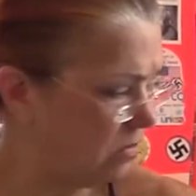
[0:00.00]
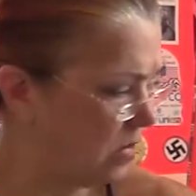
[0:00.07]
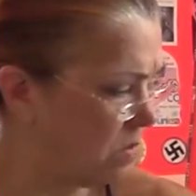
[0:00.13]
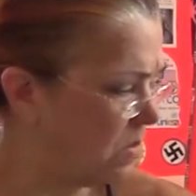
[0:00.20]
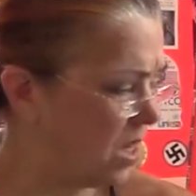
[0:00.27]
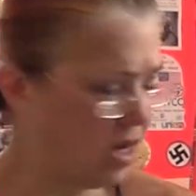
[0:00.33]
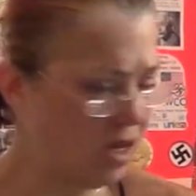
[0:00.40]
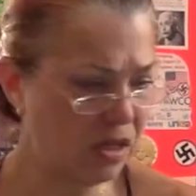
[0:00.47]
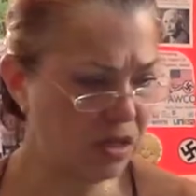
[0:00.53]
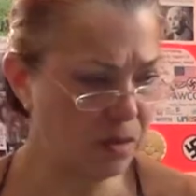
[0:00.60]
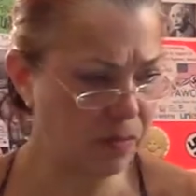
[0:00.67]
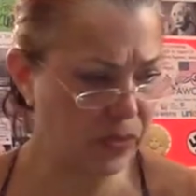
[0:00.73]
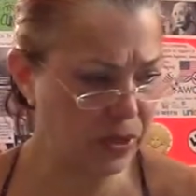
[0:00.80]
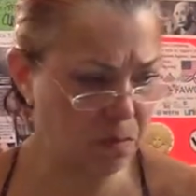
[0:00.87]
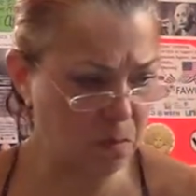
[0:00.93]
I'm getting
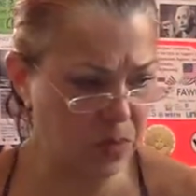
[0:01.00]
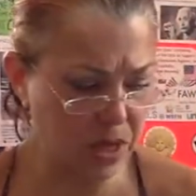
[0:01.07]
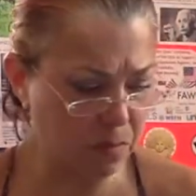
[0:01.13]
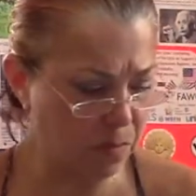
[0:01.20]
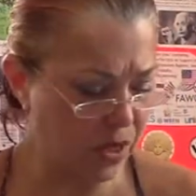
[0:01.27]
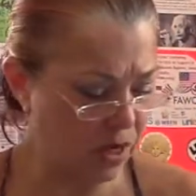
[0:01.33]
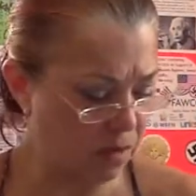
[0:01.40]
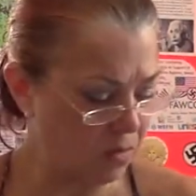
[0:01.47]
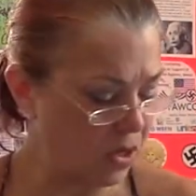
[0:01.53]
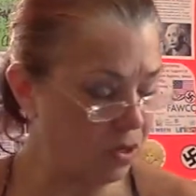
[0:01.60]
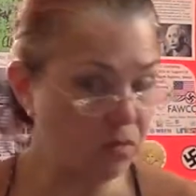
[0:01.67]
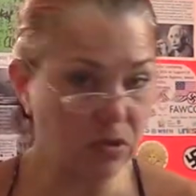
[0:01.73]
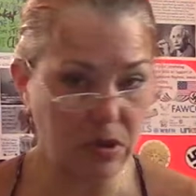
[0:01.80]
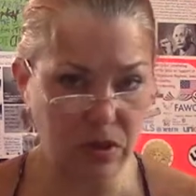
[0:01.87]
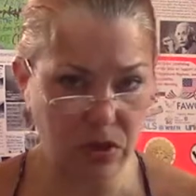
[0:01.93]
something beeping. I'm not
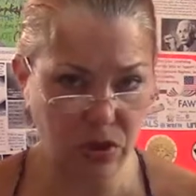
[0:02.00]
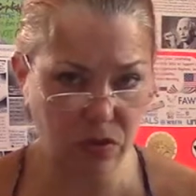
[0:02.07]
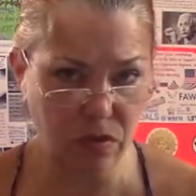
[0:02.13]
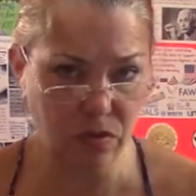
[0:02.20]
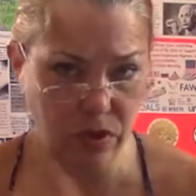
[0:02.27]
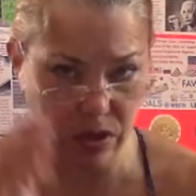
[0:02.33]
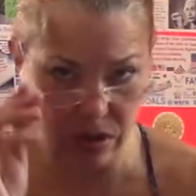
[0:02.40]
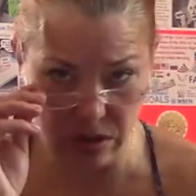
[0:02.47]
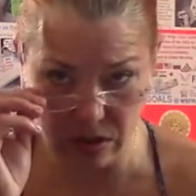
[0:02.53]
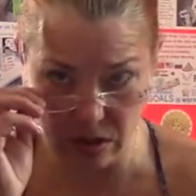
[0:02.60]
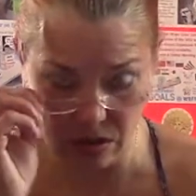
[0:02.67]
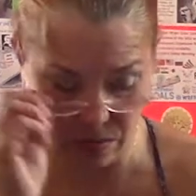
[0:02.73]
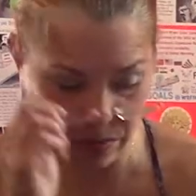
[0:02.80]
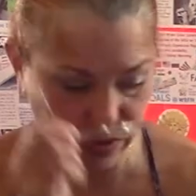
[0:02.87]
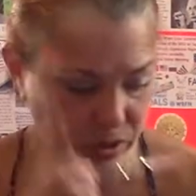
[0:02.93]
really sure where it is. I
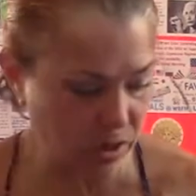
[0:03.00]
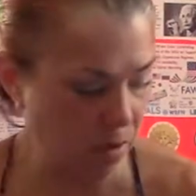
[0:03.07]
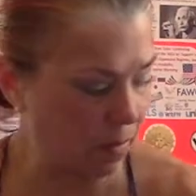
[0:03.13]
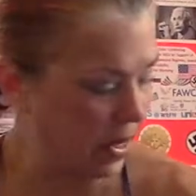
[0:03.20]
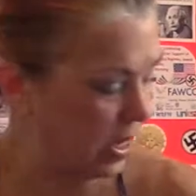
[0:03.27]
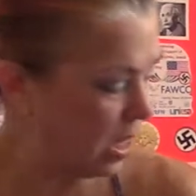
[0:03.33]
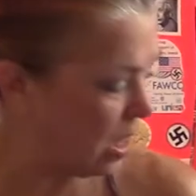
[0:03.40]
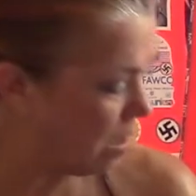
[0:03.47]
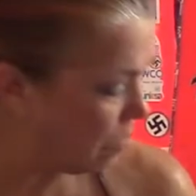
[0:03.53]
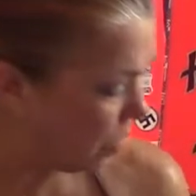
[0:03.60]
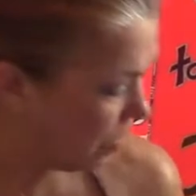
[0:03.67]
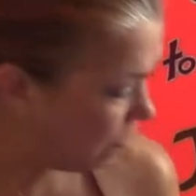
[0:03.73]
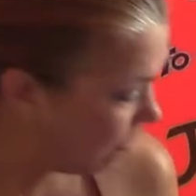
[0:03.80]
hope it's not my camera.